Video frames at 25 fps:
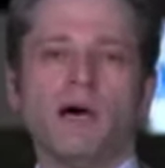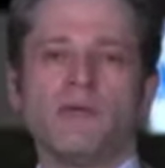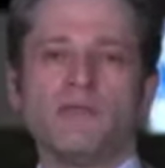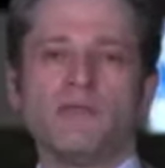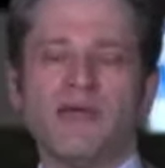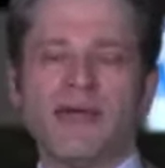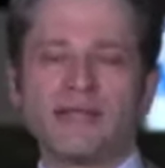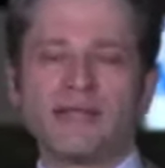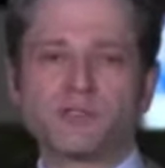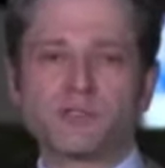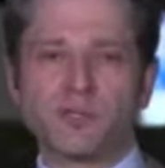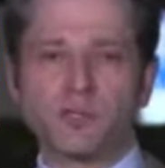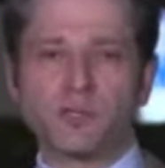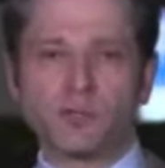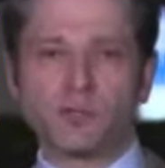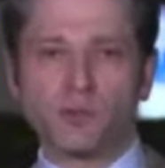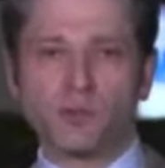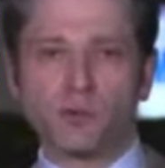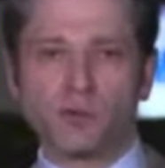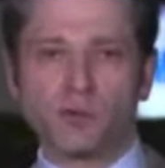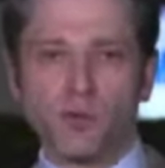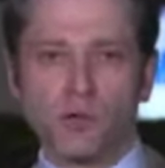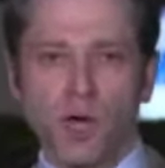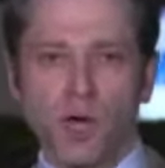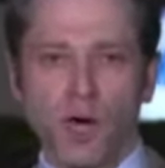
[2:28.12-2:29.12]
That took
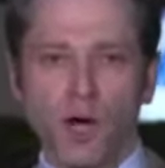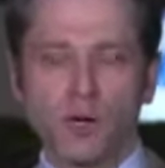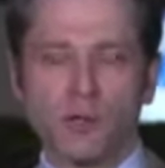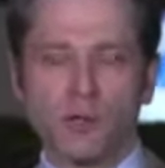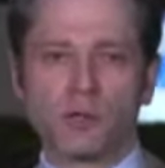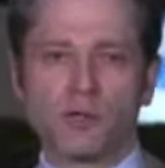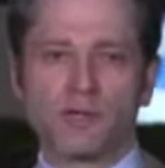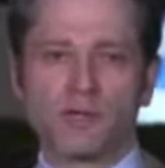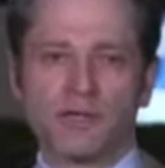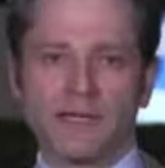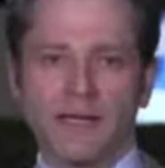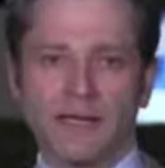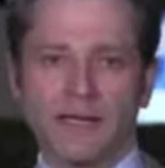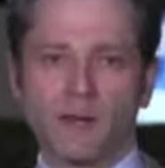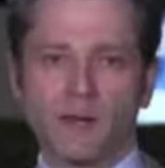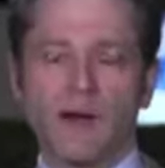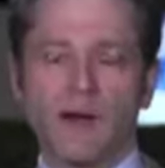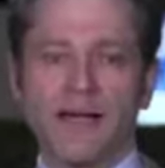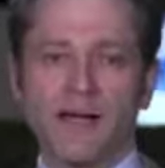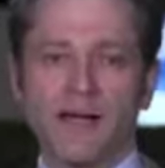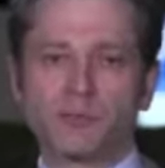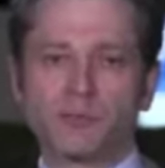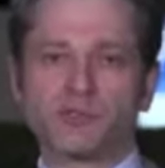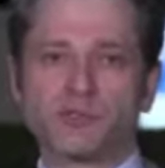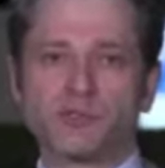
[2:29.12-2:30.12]
longer to get
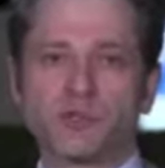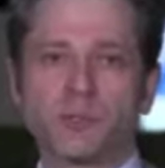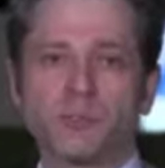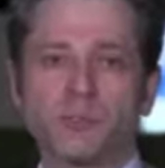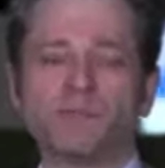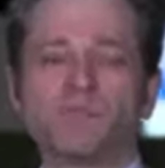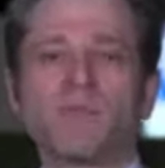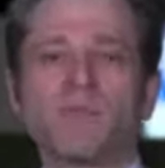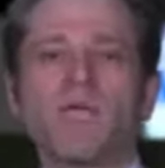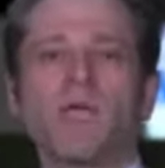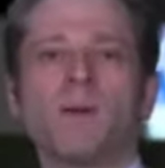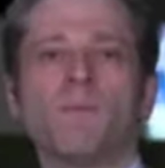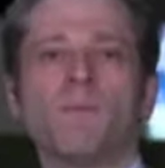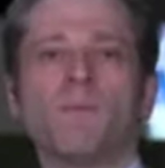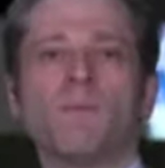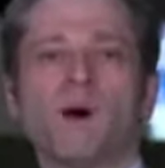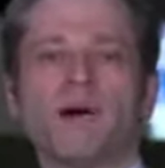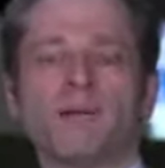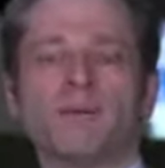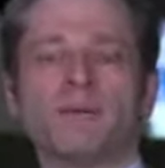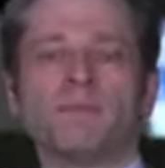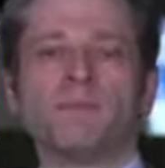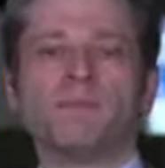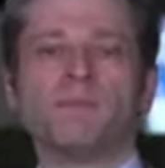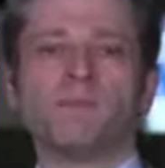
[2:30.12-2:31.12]
around to.
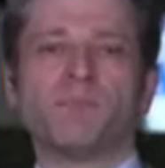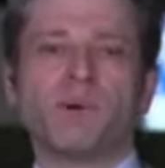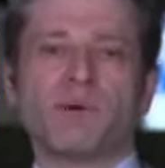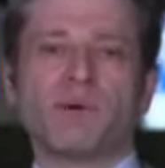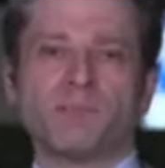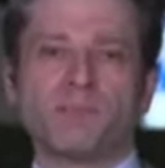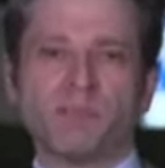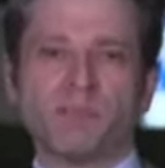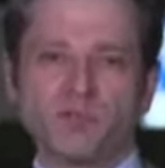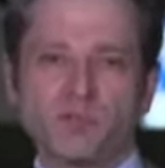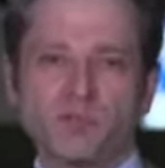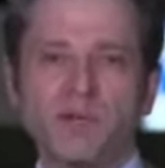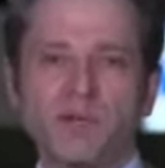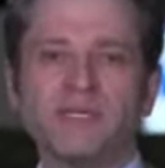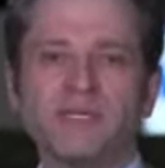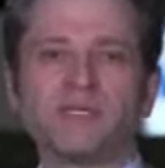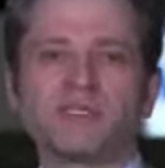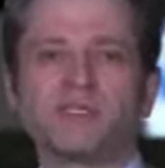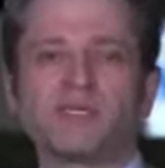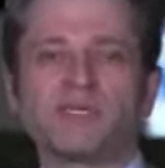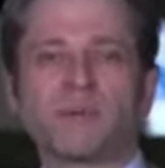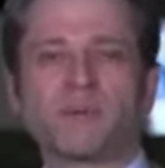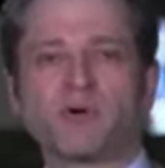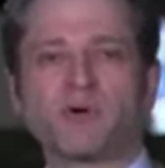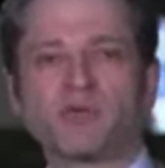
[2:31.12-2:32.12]
But between
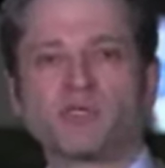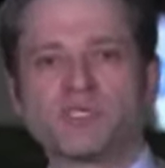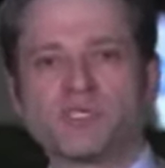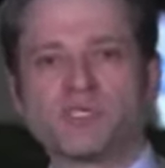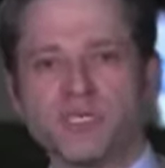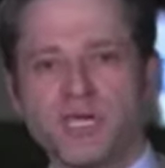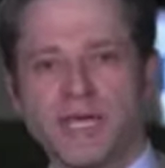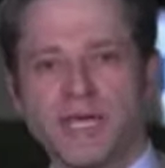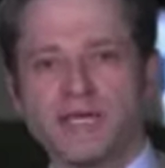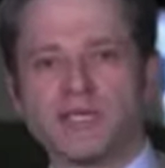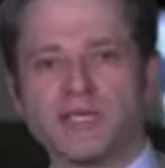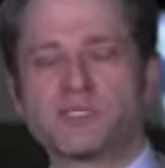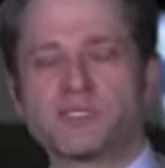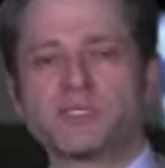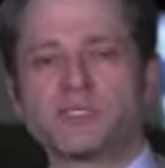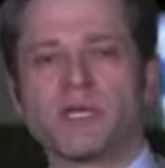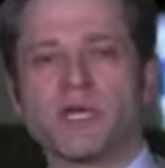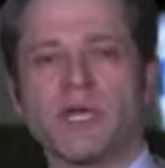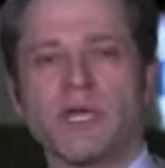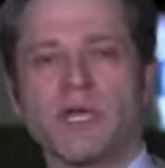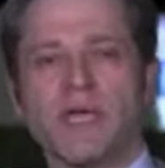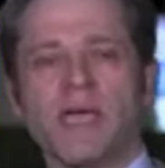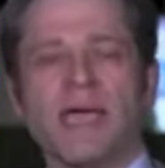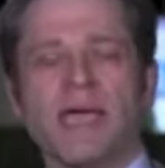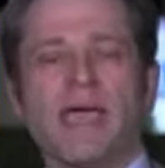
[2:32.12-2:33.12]
December 6th
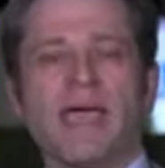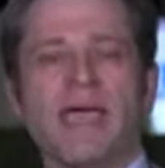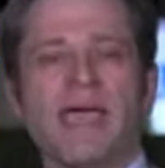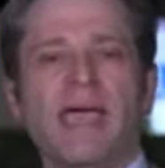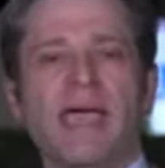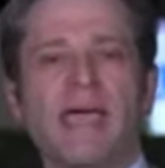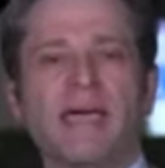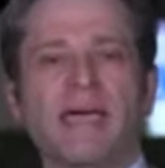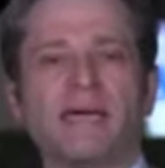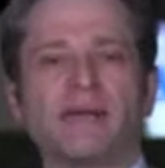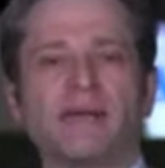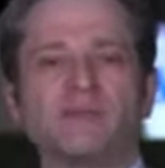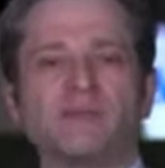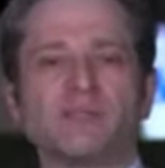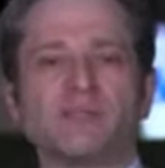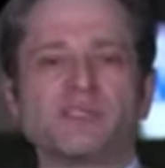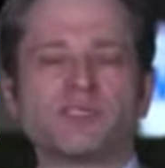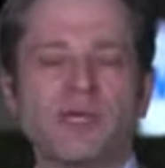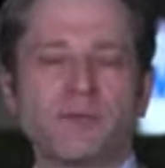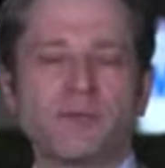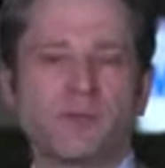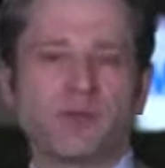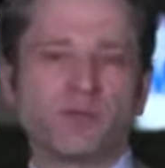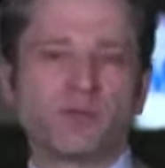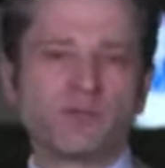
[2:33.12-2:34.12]
and
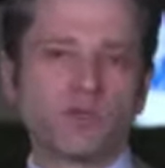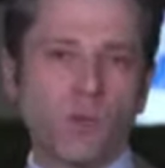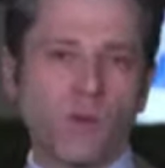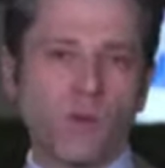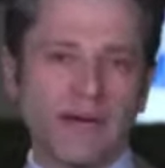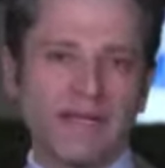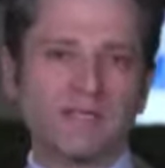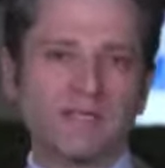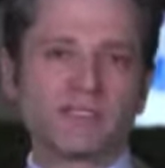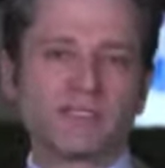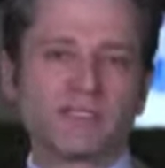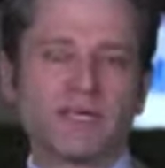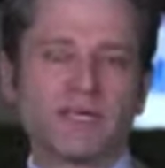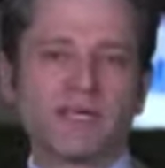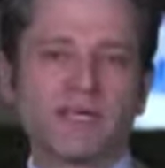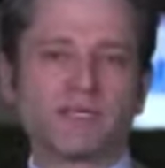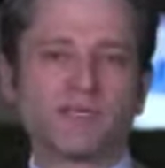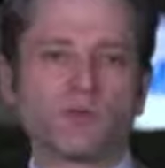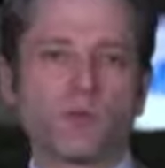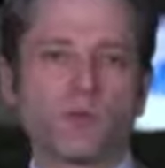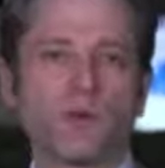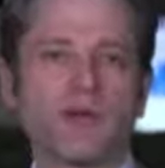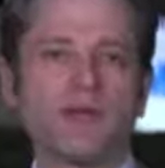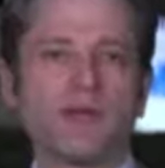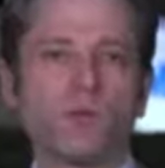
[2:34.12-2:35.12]
December
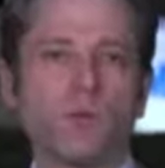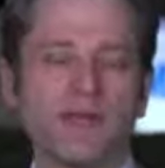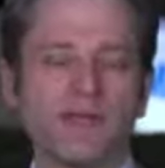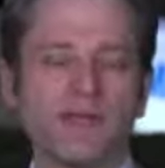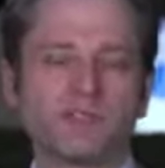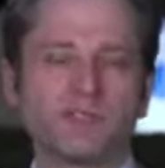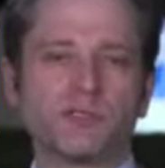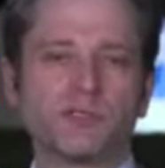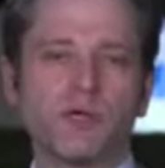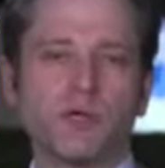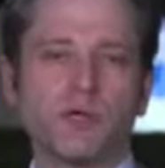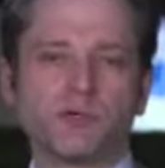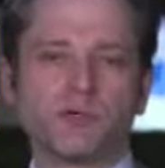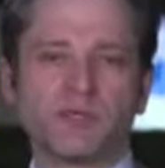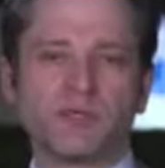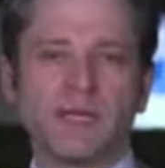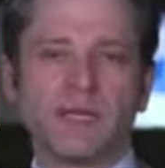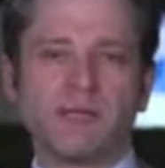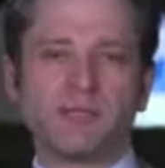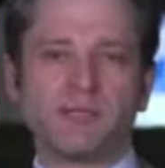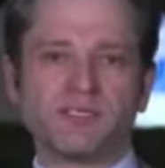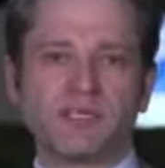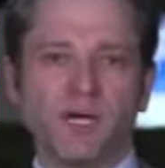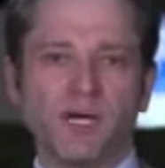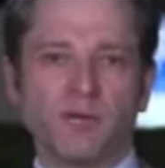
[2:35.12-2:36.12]
26th, when he went to Notre
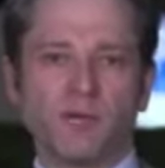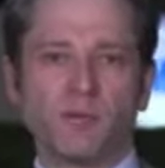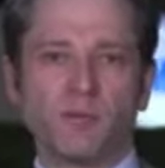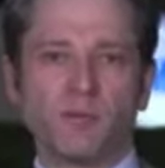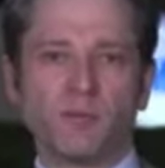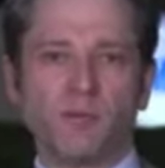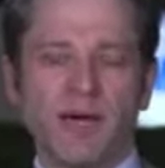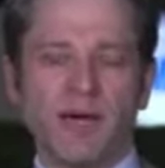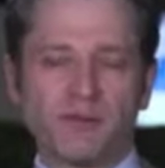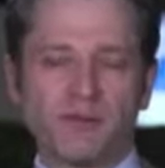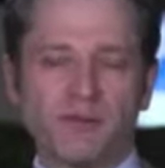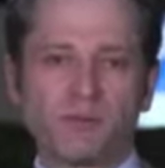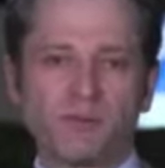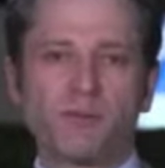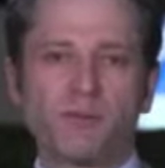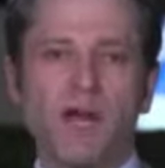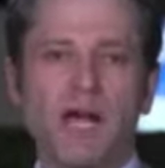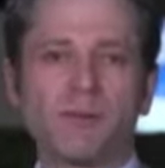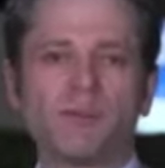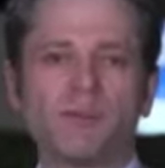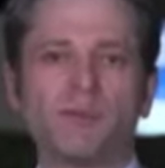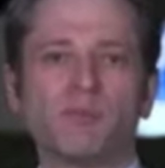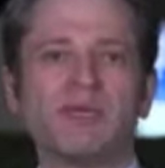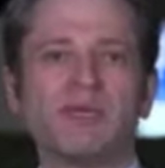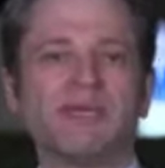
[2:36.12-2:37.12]
Dame to tell them about the
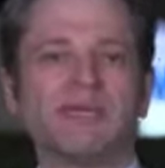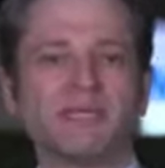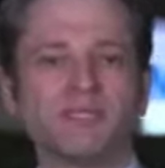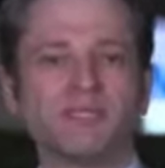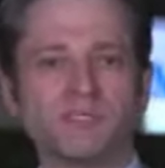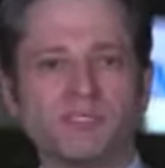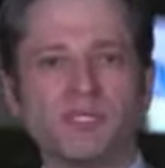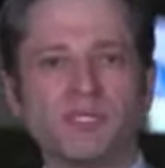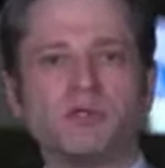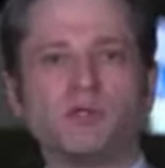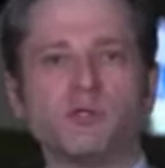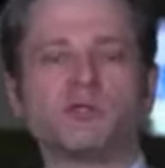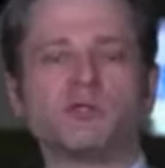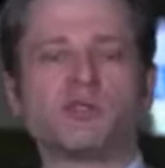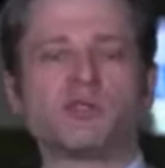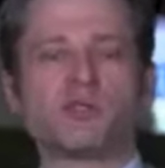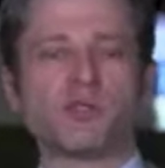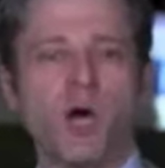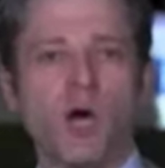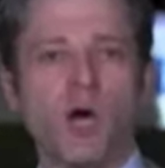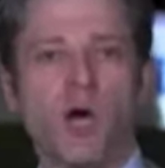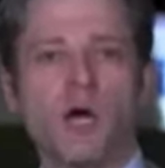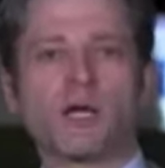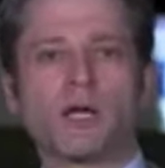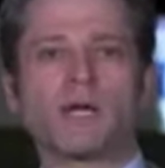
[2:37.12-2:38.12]
problem, he continued to
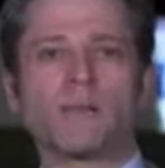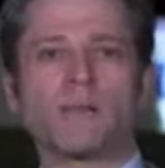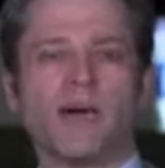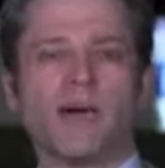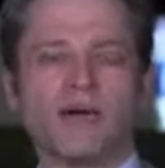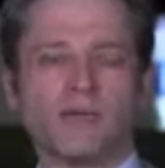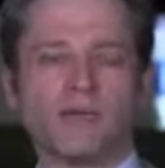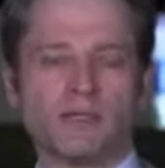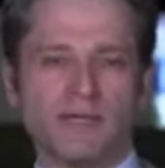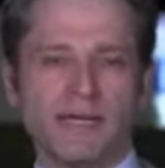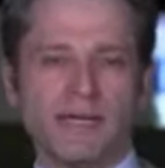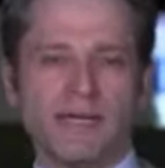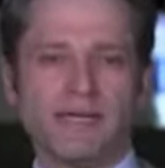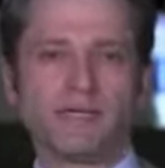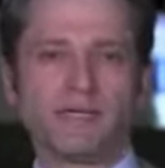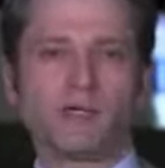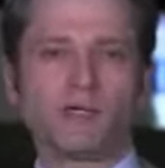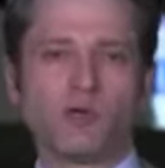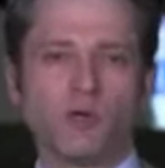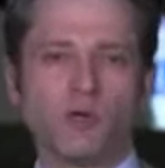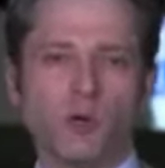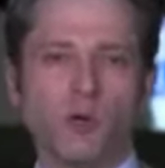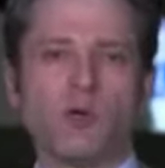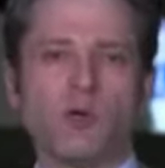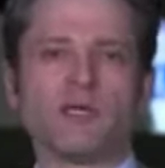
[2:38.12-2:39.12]
talk about Lene
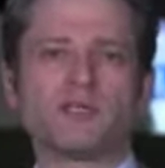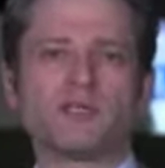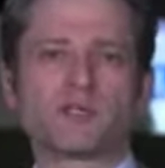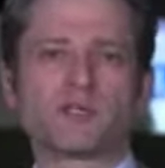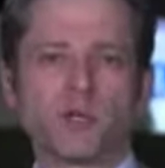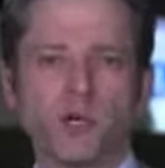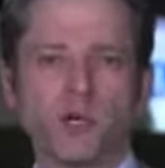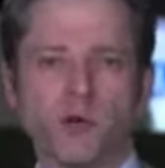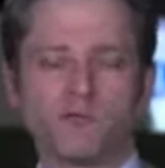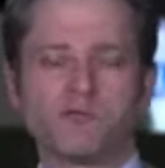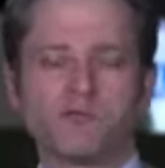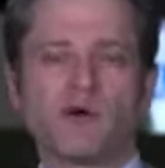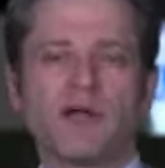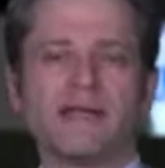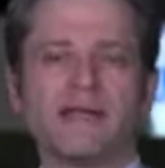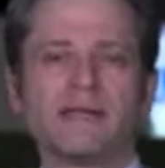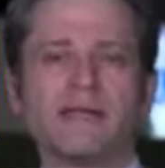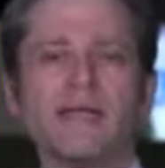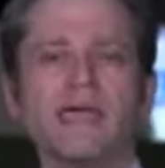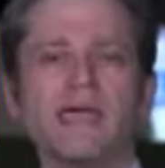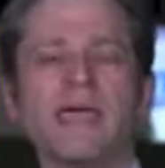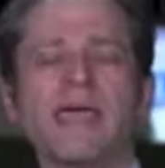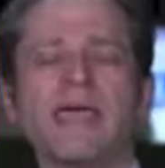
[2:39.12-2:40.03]
Kekua, his girlfriend,